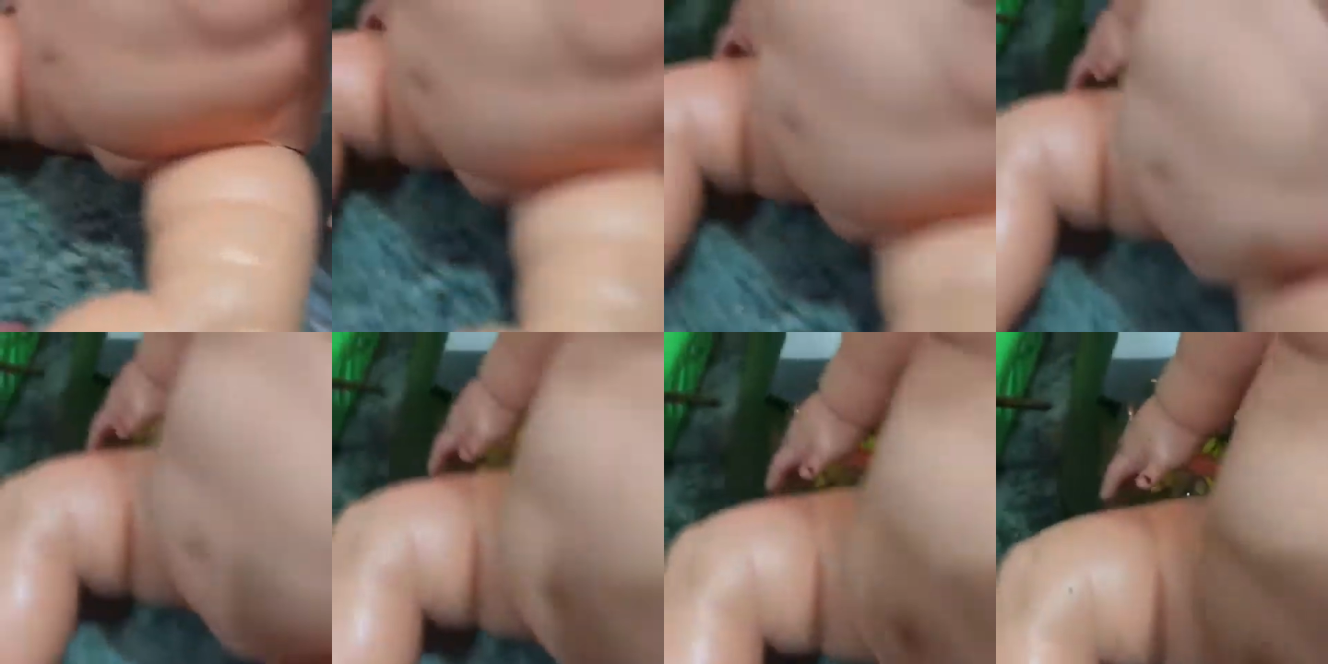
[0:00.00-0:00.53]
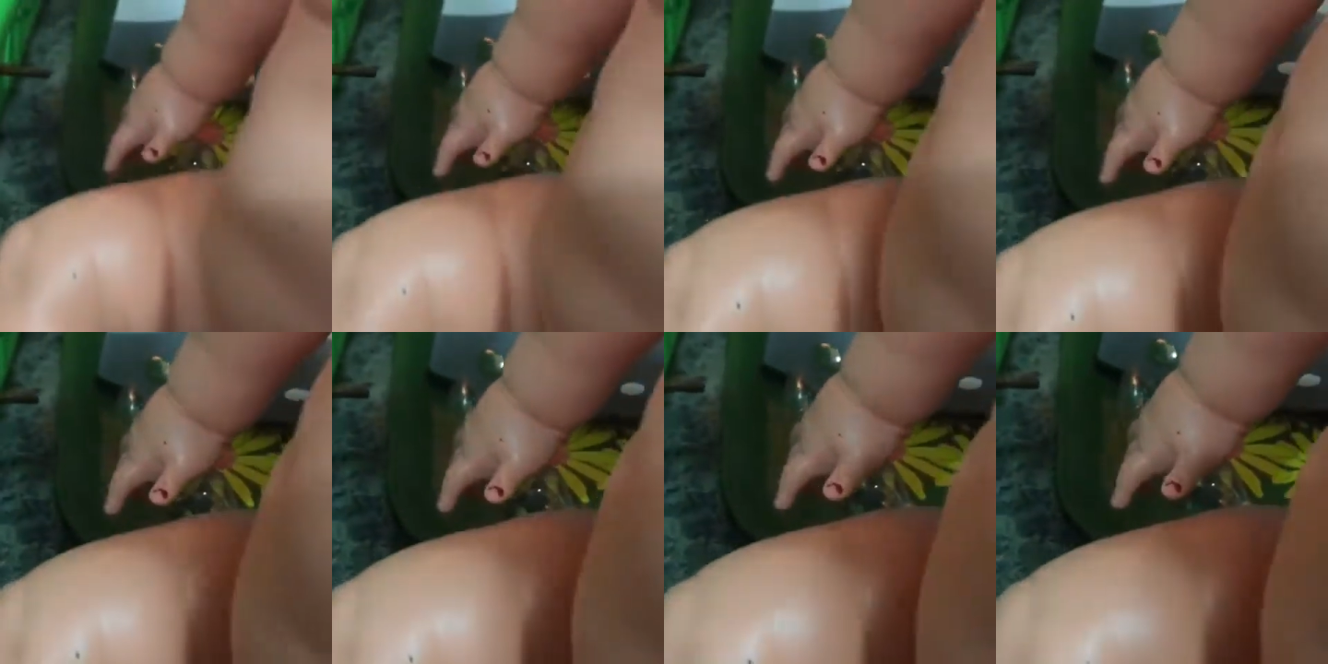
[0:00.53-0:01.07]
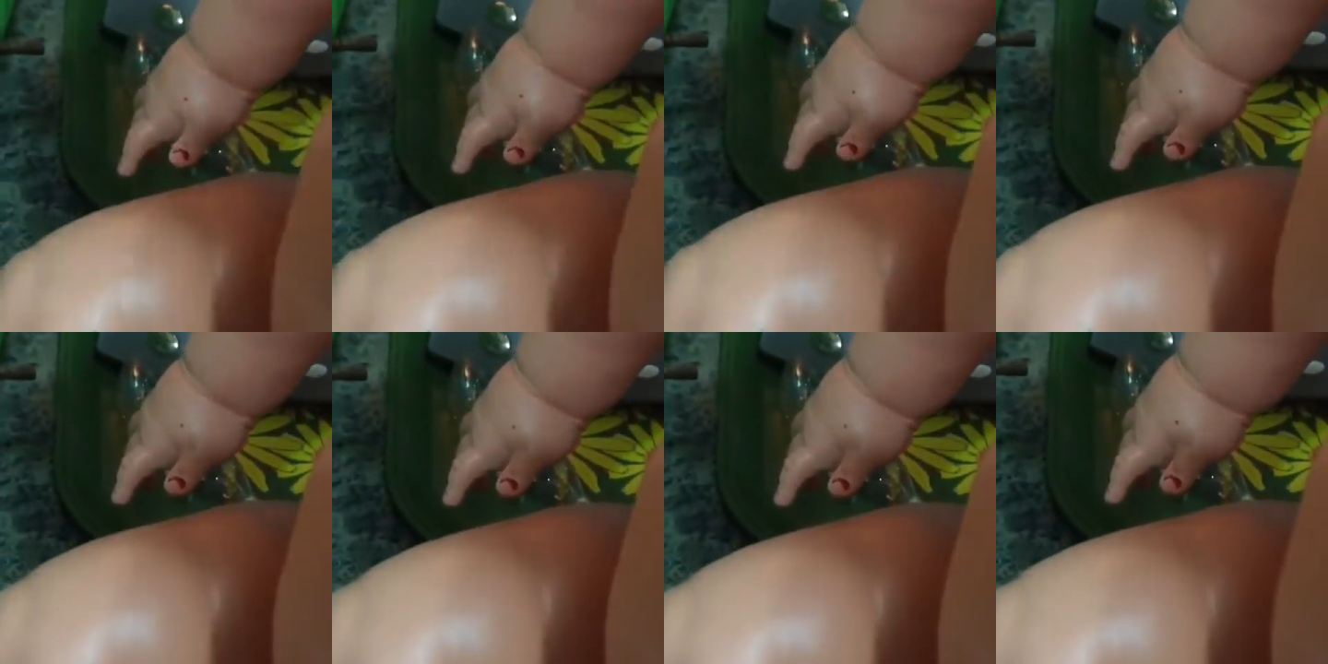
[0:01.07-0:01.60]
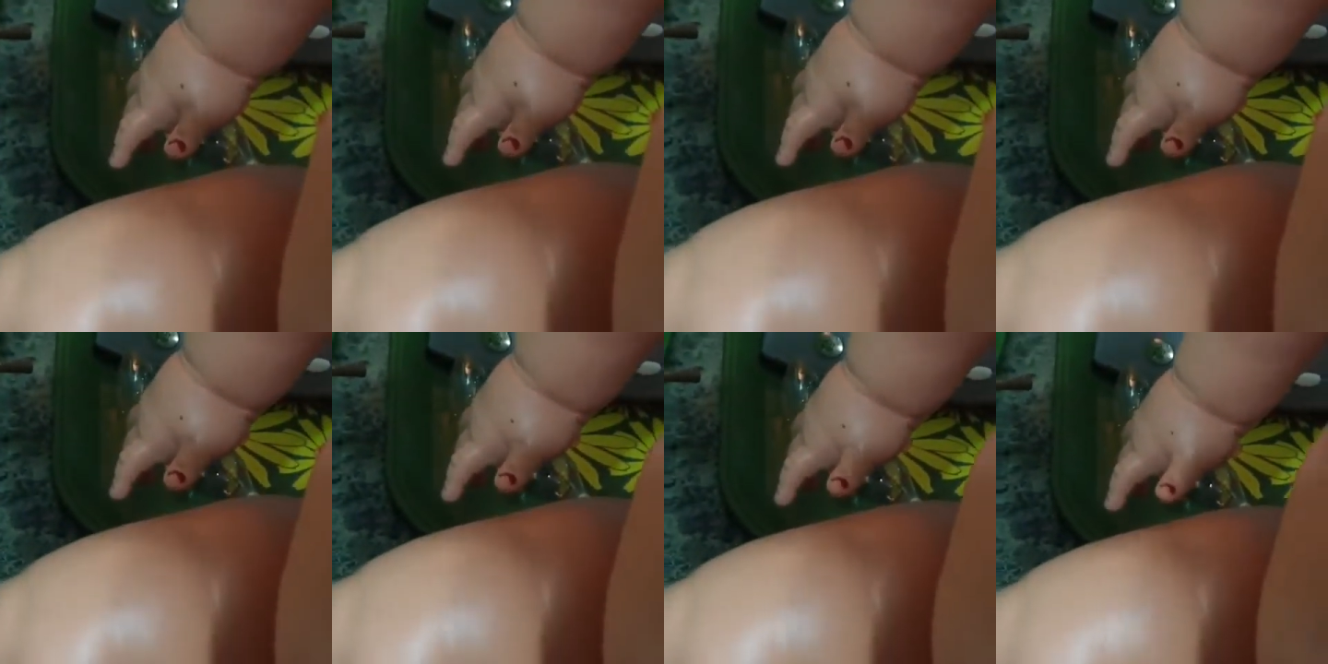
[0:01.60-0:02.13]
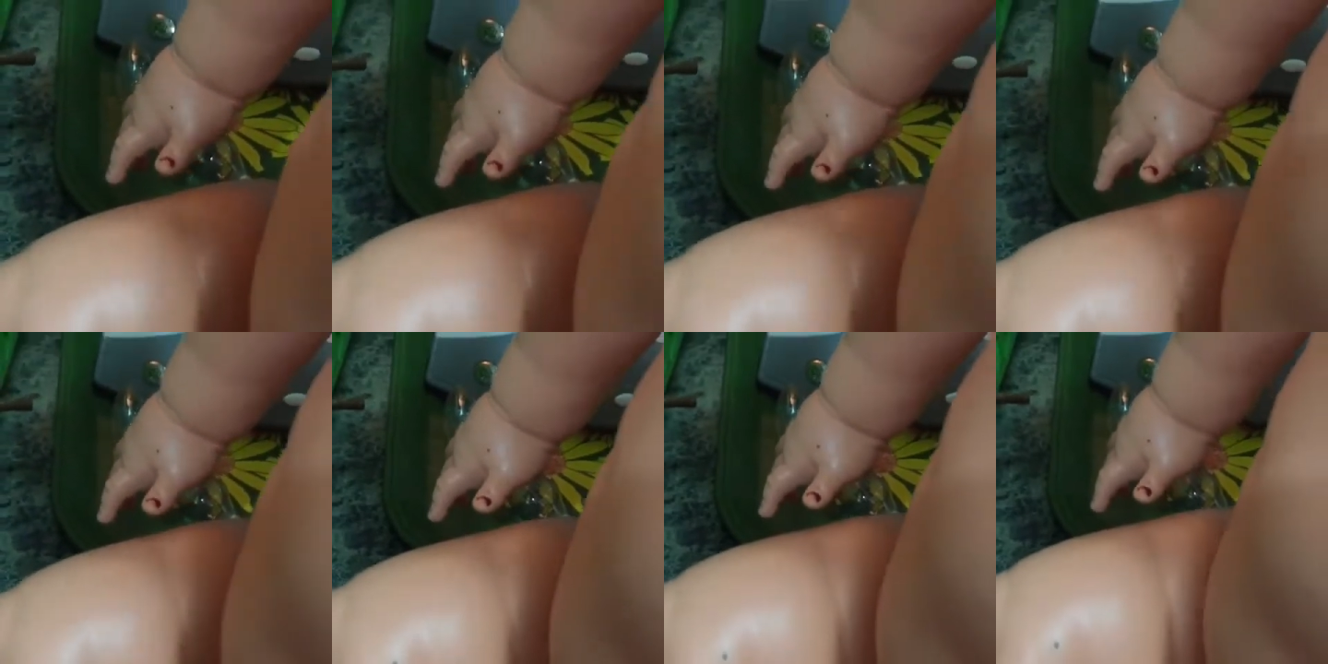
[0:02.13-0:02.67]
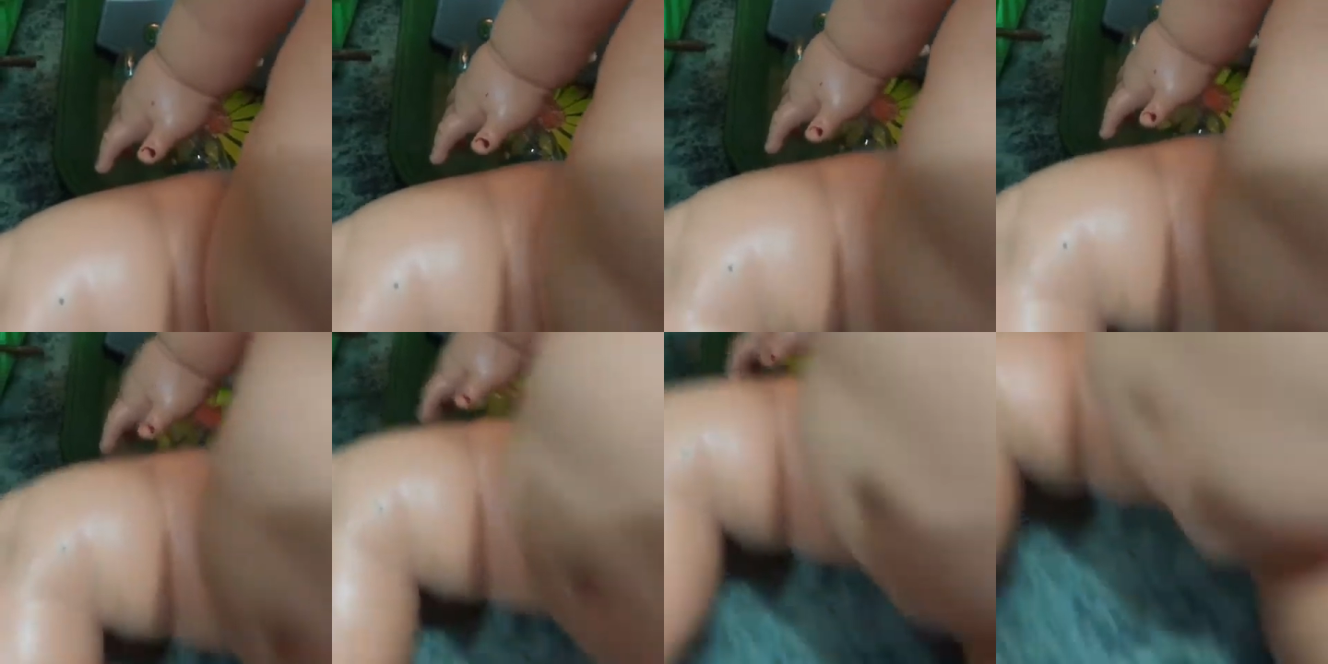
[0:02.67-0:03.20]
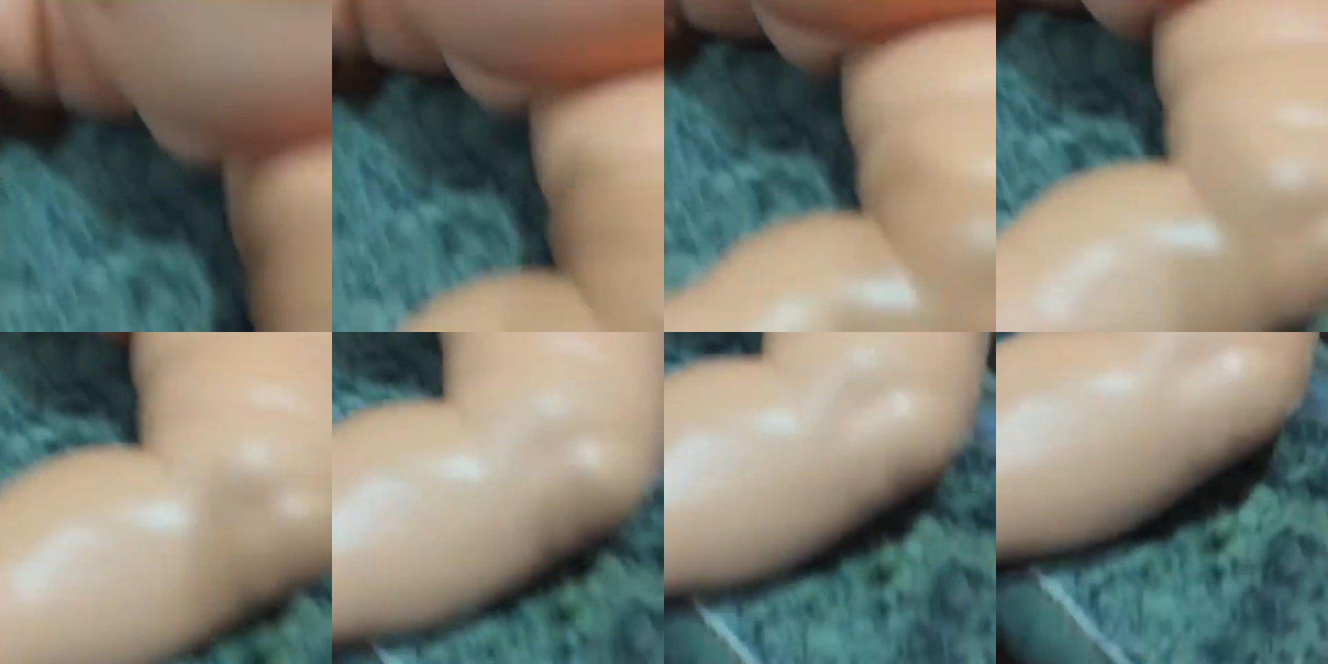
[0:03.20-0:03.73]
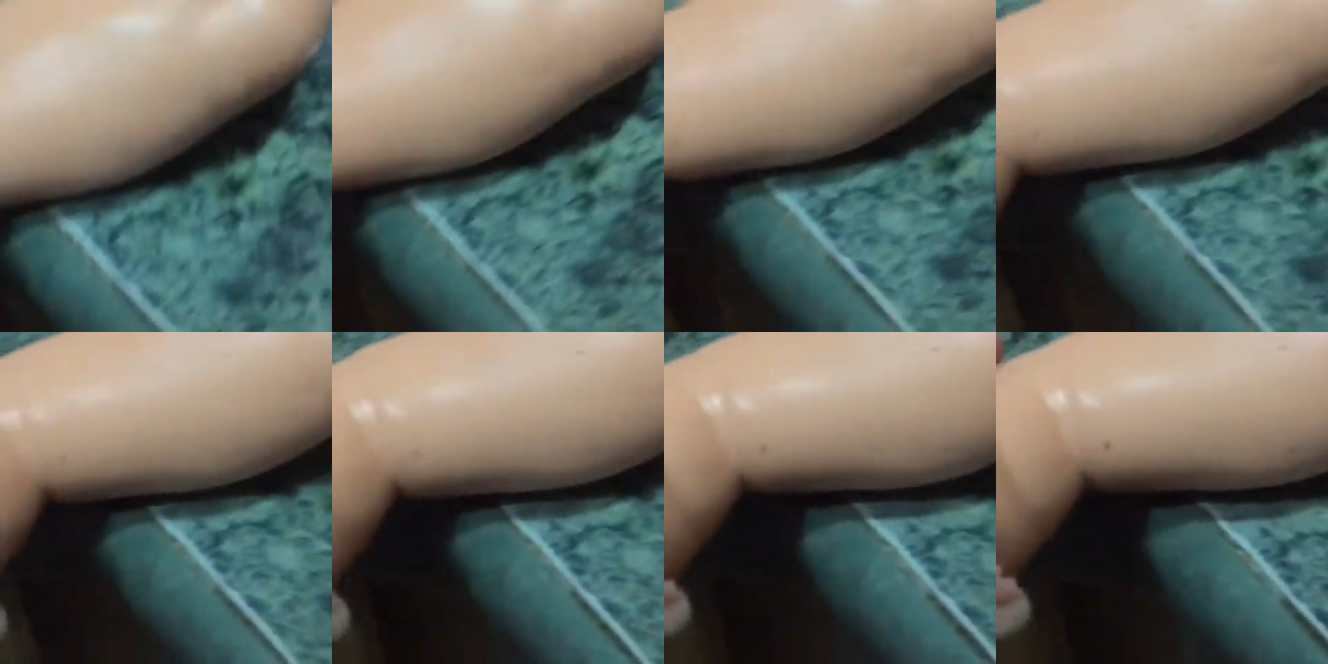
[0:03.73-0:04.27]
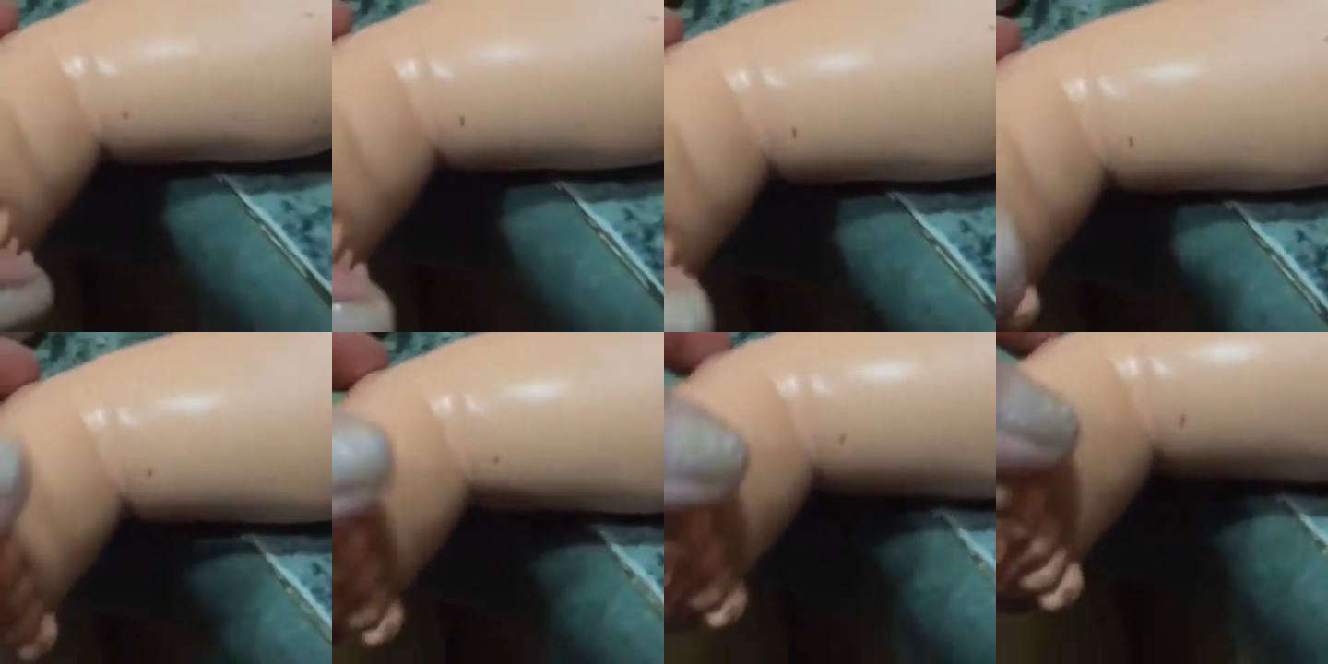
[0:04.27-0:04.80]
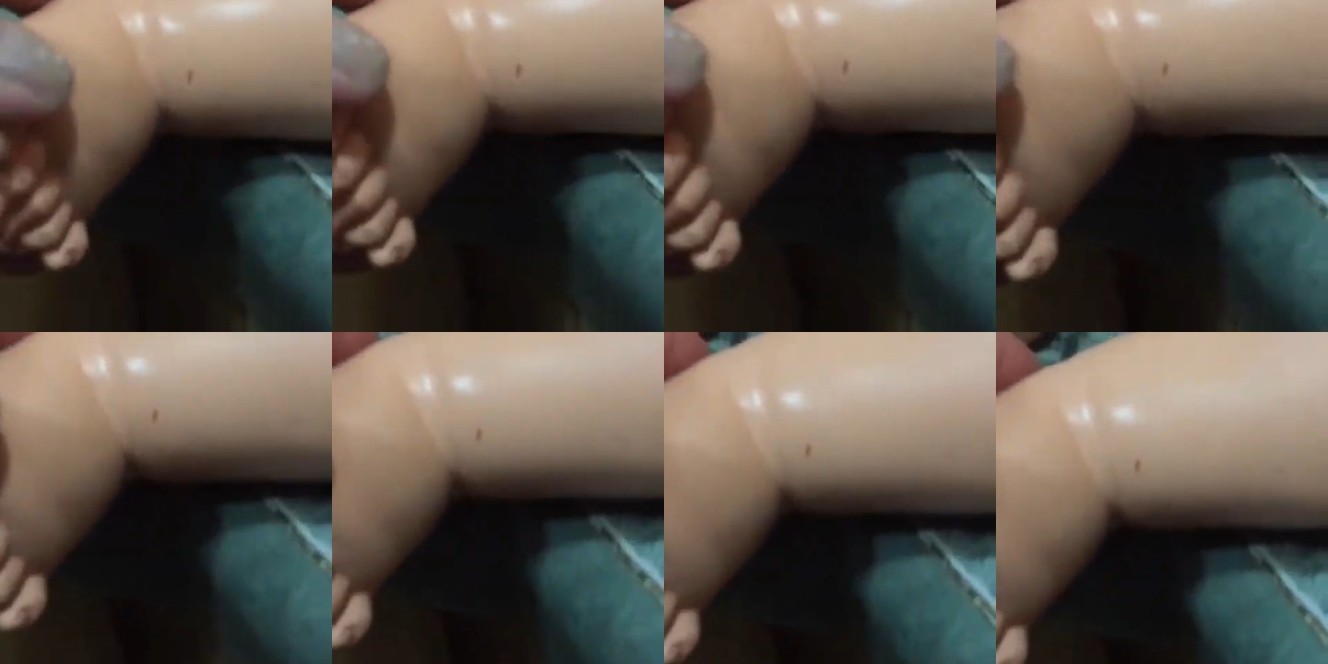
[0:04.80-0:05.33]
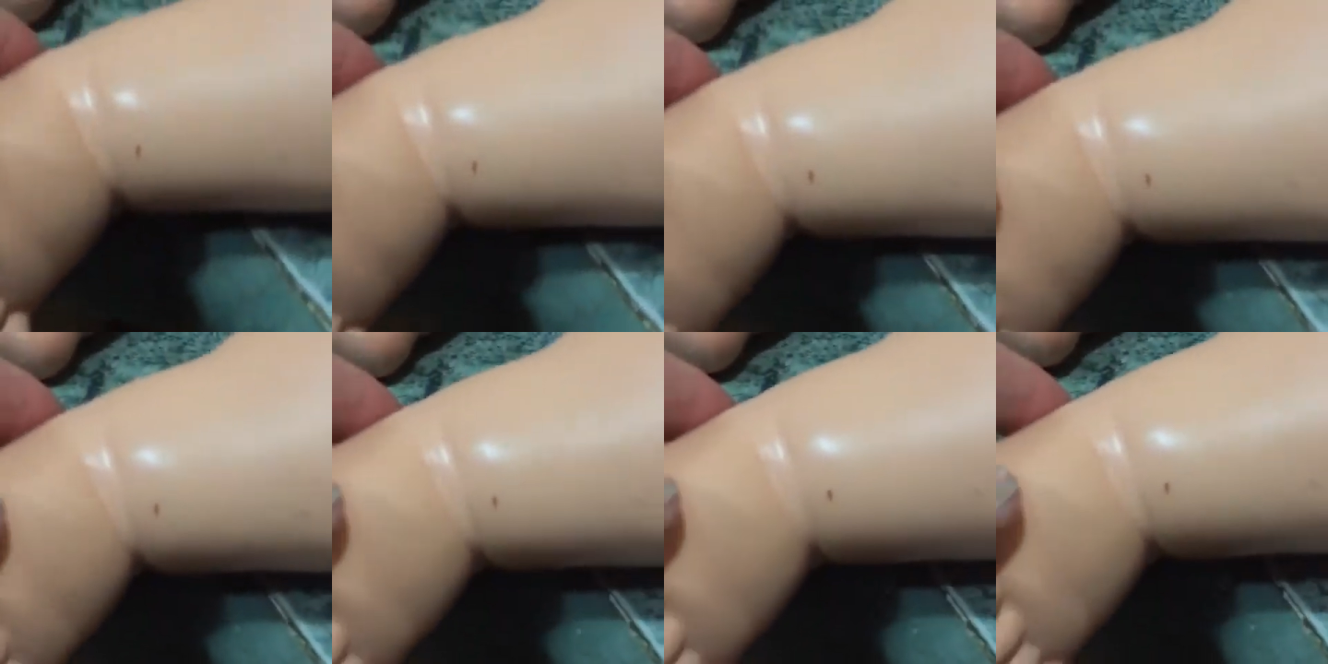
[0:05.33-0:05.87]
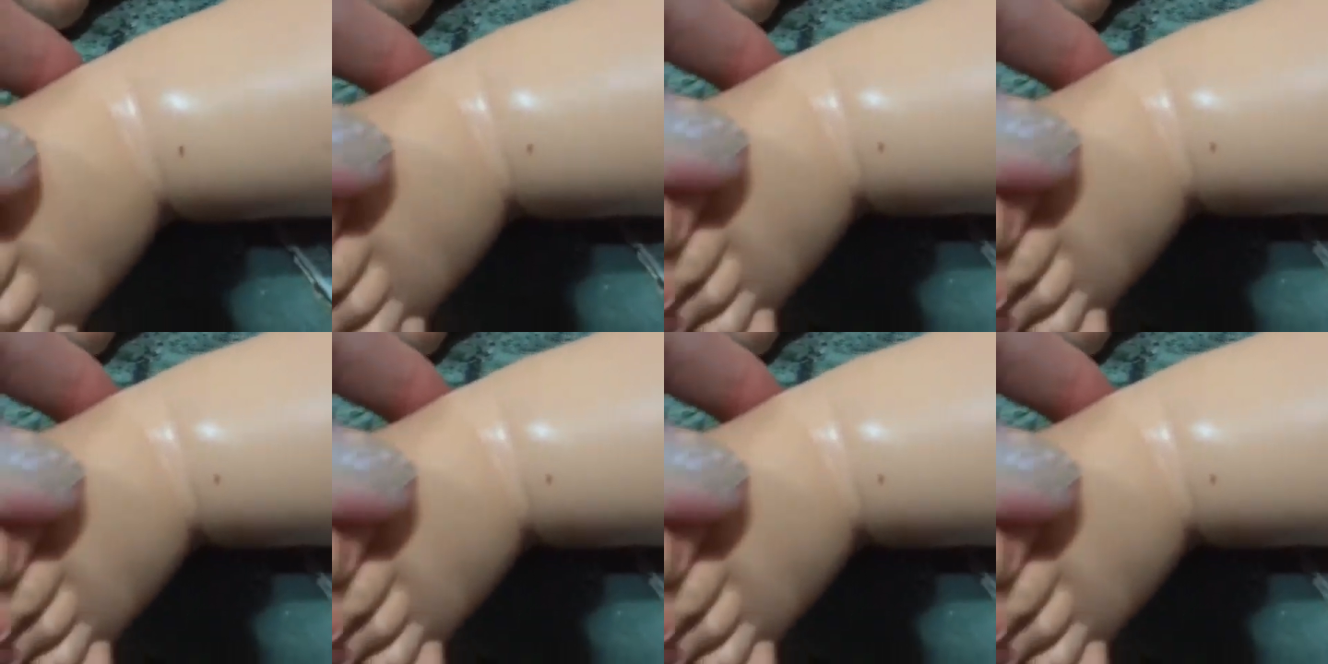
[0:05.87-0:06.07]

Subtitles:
(no speaker visible)